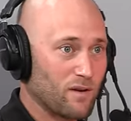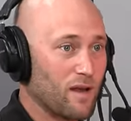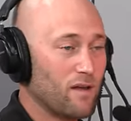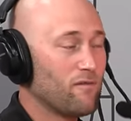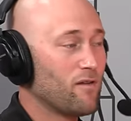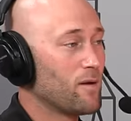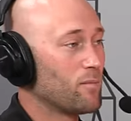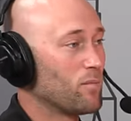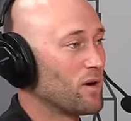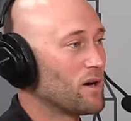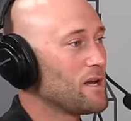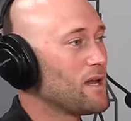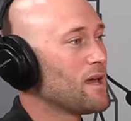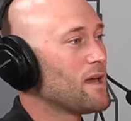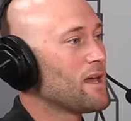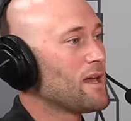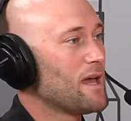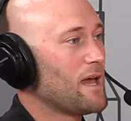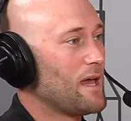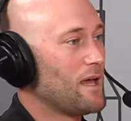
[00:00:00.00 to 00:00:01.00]
Dave Emery
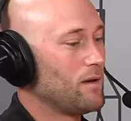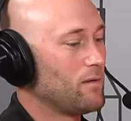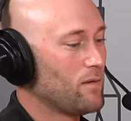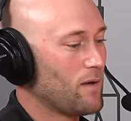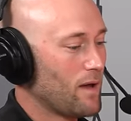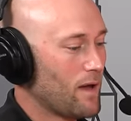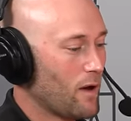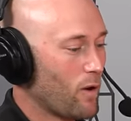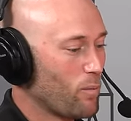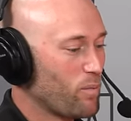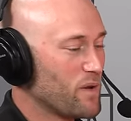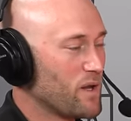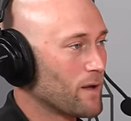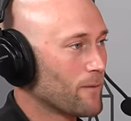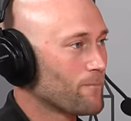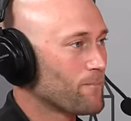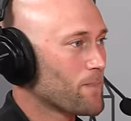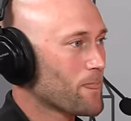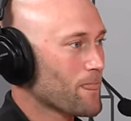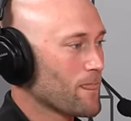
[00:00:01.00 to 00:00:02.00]
and helping